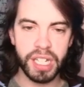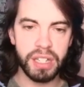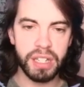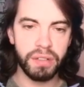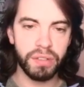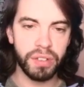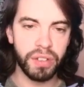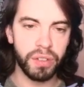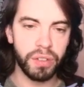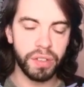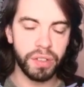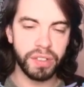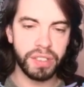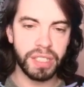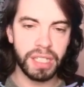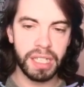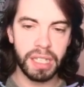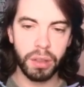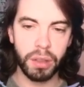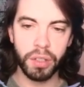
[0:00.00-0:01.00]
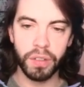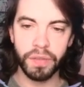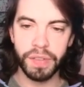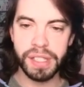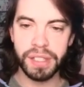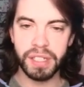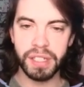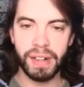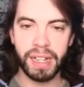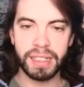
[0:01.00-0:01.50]
your thoughts and love
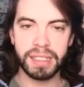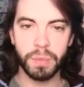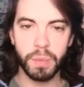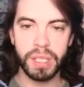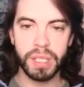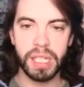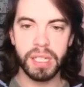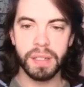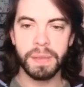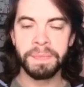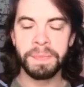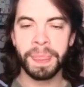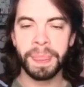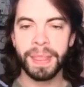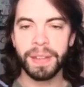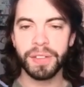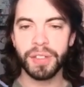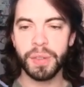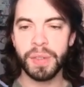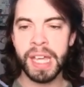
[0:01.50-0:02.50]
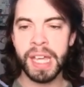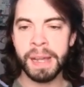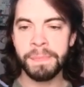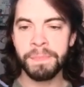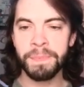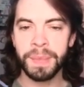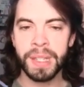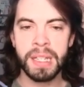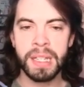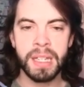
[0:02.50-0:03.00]
interacting with you. So yeah,
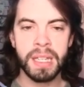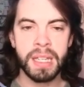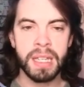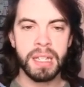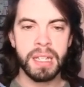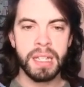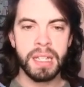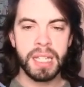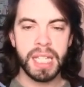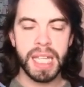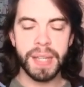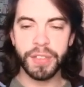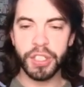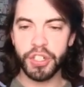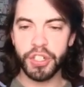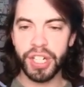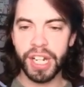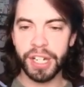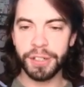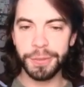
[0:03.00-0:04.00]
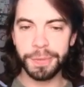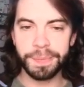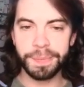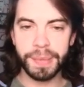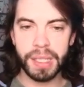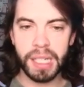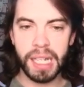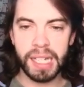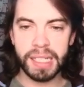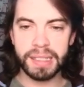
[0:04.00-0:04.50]
give us a shout,
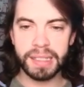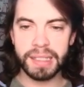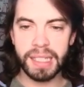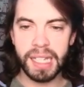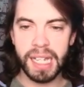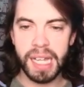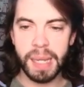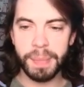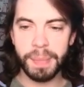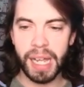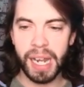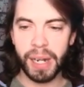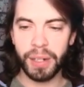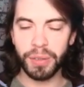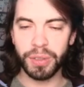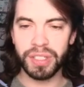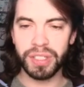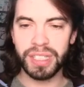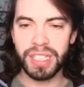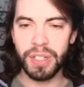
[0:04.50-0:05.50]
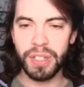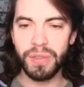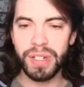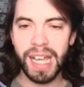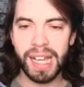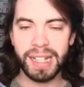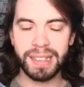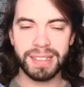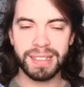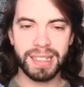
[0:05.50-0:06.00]
and I will see you
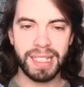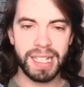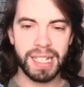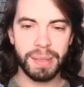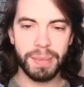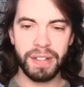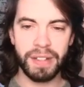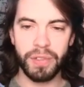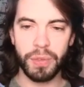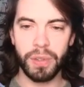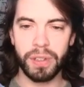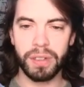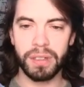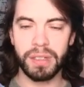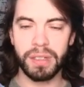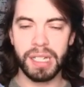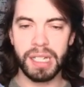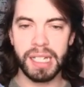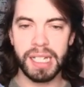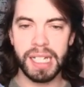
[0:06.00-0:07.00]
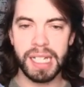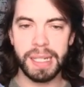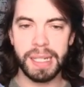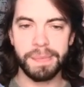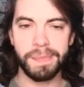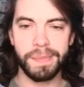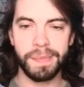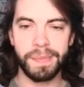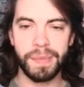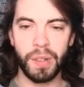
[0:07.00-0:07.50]
next time, everyone.
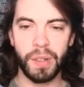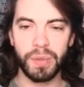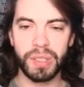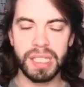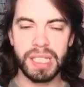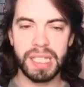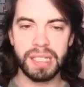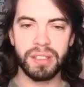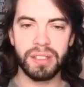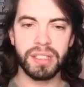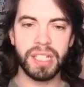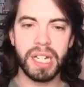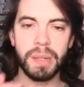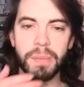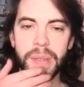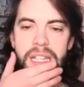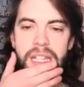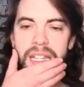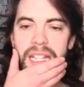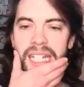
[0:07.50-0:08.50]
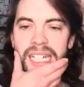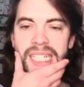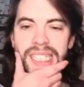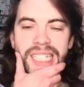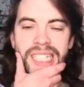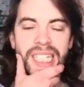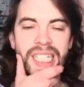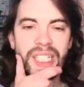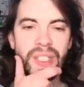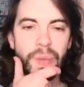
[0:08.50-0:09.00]
Obviously this is going to be, like I
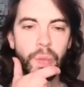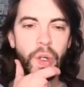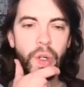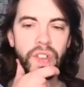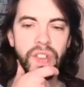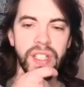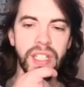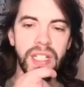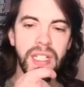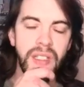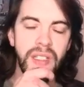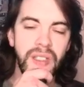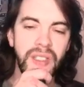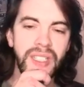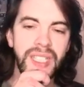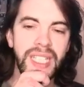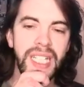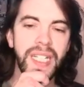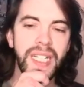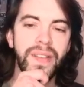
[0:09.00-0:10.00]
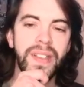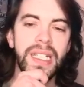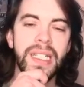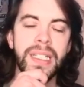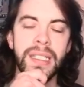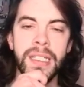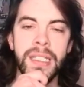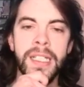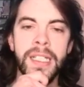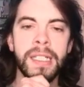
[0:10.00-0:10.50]
said, a one season series.
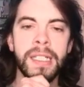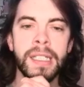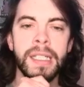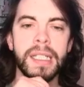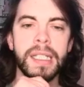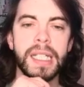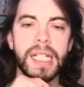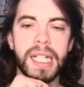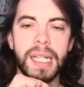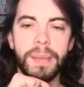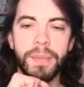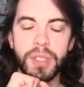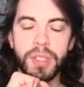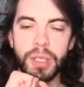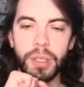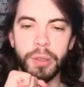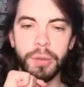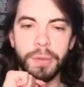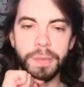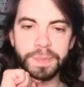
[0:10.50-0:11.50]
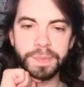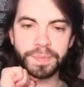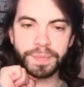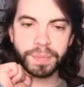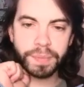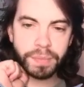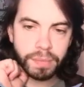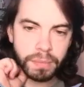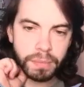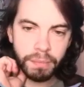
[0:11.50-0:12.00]

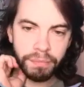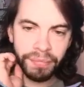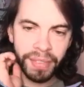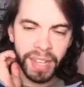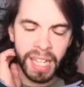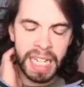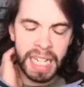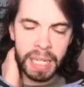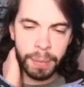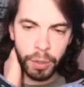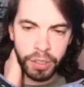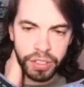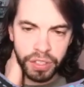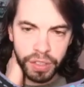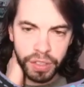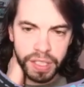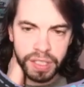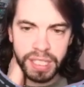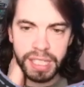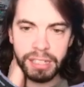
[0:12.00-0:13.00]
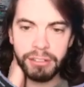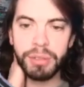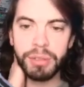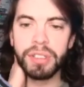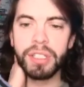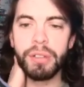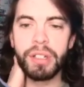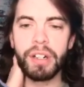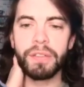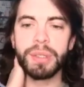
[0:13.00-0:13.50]
And then amongst the other series we're
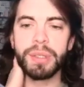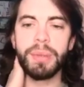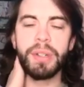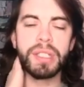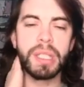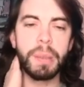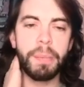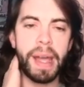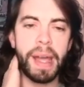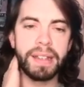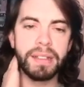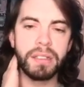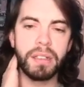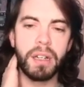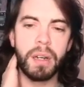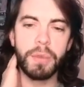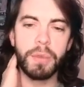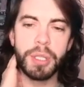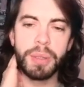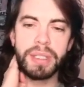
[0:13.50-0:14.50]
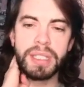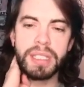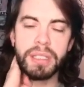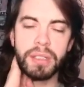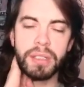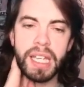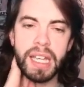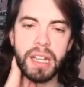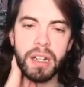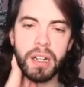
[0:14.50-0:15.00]
doing, obviously we've got the Pentagon, which we're still
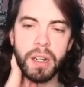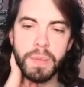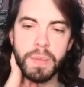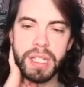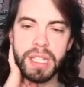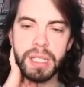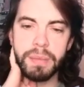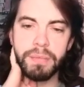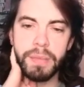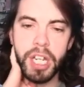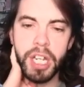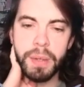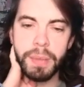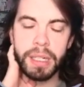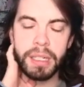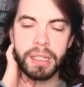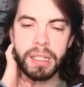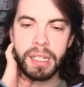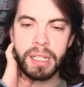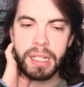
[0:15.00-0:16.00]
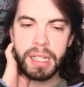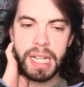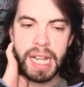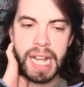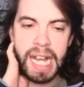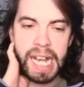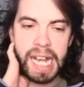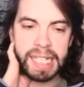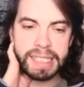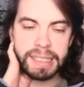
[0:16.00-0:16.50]
kicking on with at the moment,
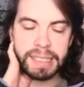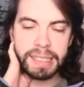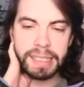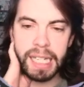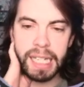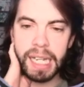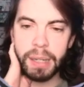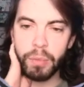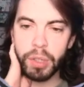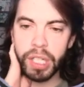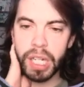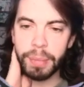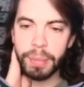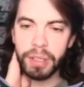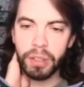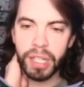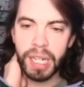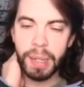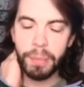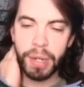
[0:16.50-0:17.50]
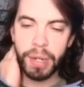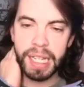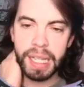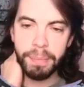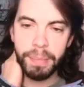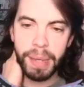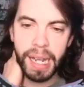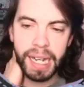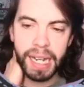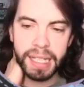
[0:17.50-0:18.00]
and we're going to be looking at bringing
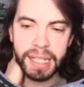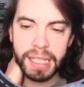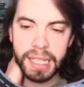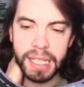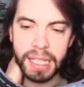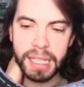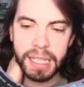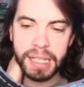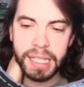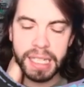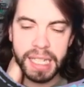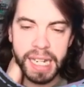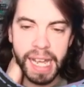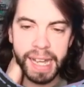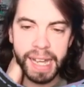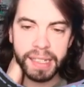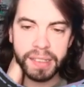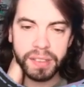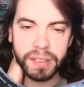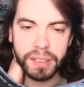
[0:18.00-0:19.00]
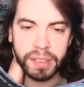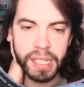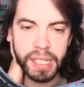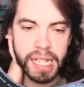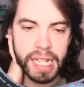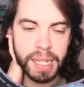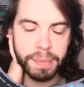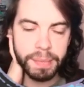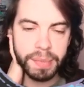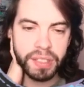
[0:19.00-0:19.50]
back the next
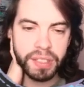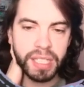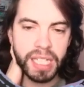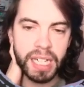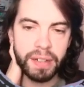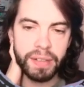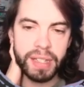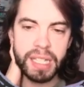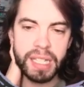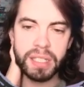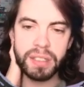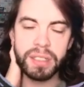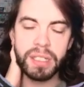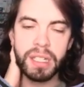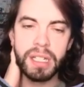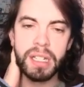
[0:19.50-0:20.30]
series.